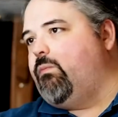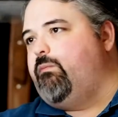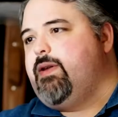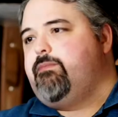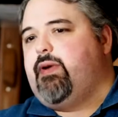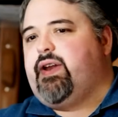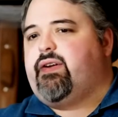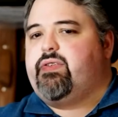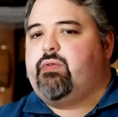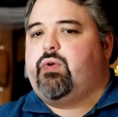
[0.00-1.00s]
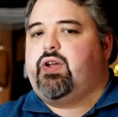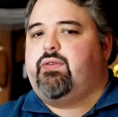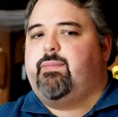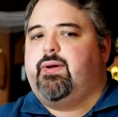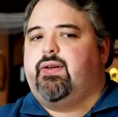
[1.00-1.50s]
bit better than what I
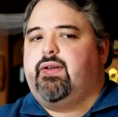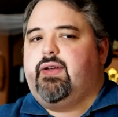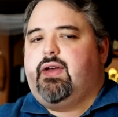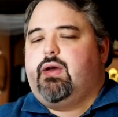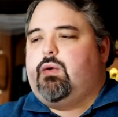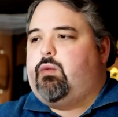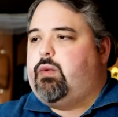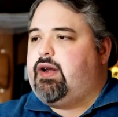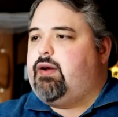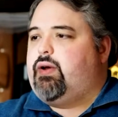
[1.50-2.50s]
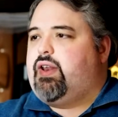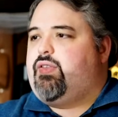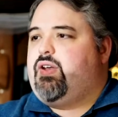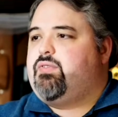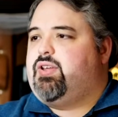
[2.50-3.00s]

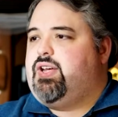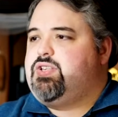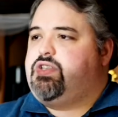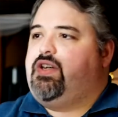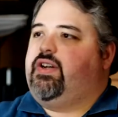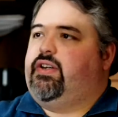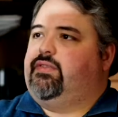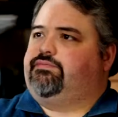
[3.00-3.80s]
thought of it last year.